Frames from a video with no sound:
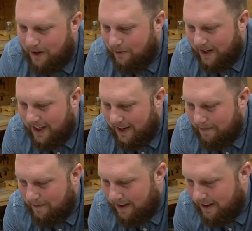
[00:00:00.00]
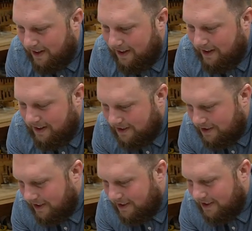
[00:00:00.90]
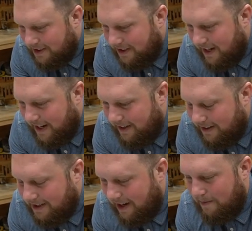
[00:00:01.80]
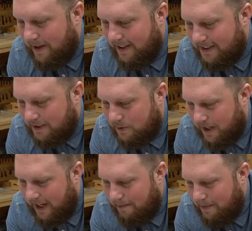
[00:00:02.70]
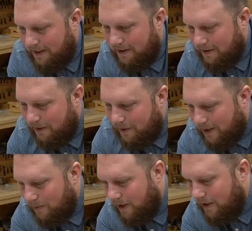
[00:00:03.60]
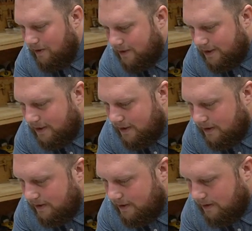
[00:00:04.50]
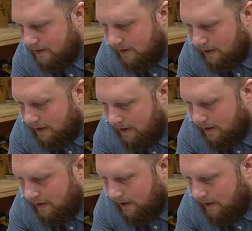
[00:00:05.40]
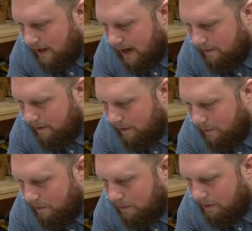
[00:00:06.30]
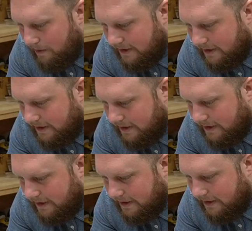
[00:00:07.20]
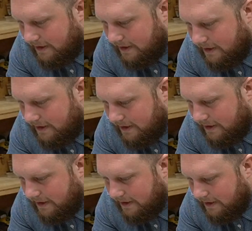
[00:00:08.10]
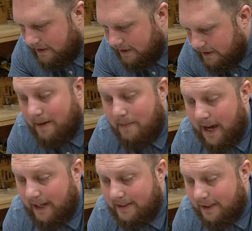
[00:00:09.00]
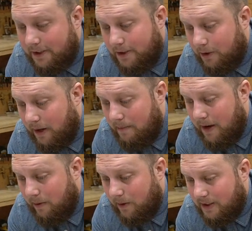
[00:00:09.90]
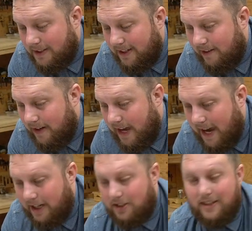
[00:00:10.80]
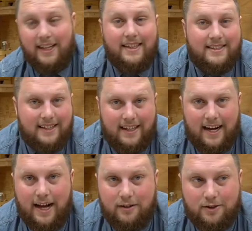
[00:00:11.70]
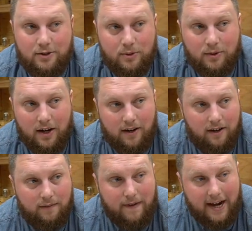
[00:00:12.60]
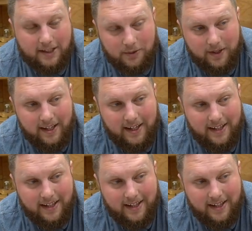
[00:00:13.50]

We can't... Justin Schneider and Tom L says we can't be the only Weldwood users. Yeah, I've heard a few people say that. Do you make women's handbags? I do. I made one just the other day actually and sent it out to our factory